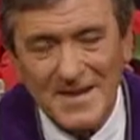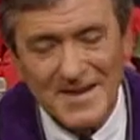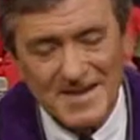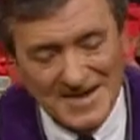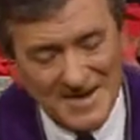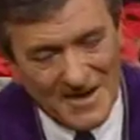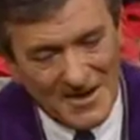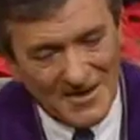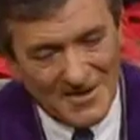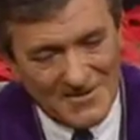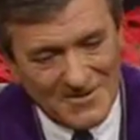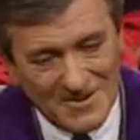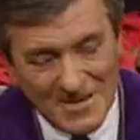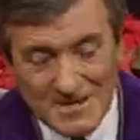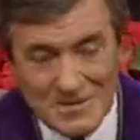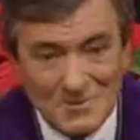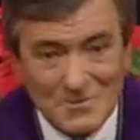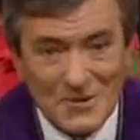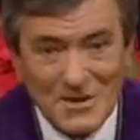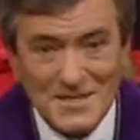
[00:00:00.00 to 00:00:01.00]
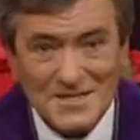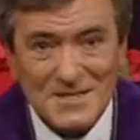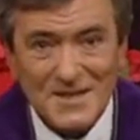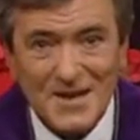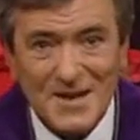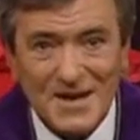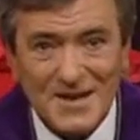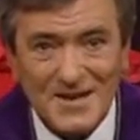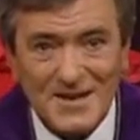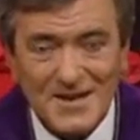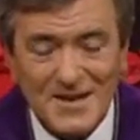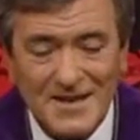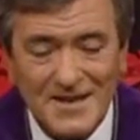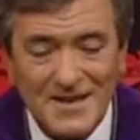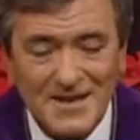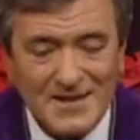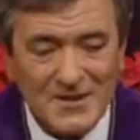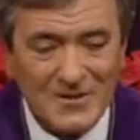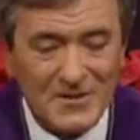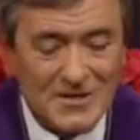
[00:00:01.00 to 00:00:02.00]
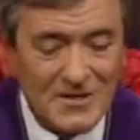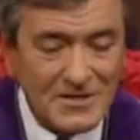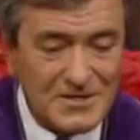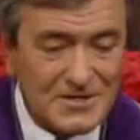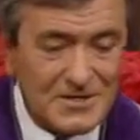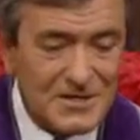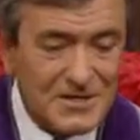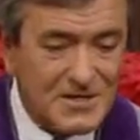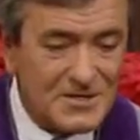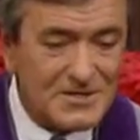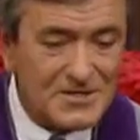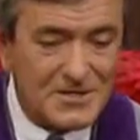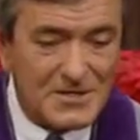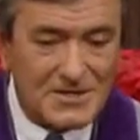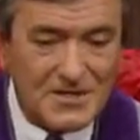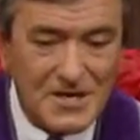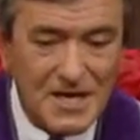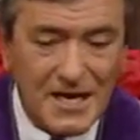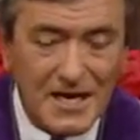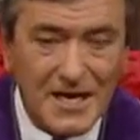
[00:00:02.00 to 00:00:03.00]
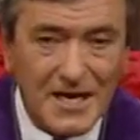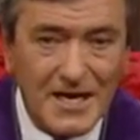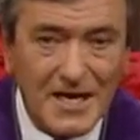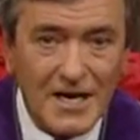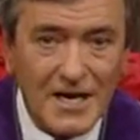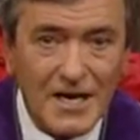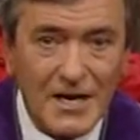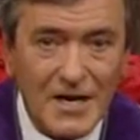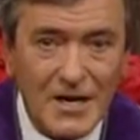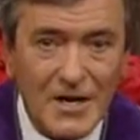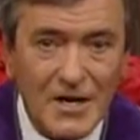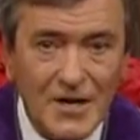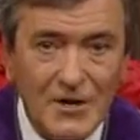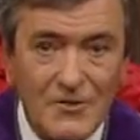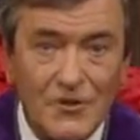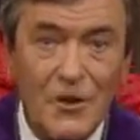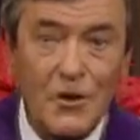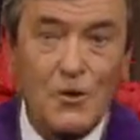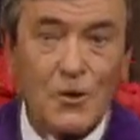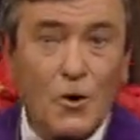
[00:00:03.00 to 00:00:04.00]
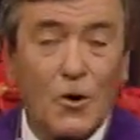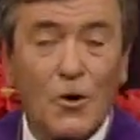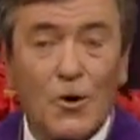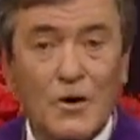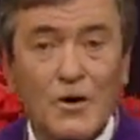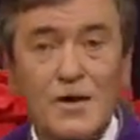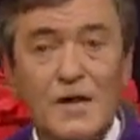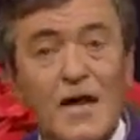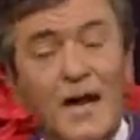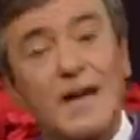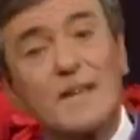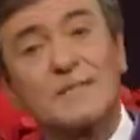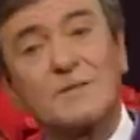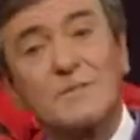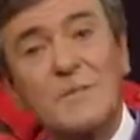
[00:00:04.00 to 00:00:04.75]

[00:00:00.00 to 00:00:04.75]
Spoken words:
Now, let's press on. This is the day the Lord has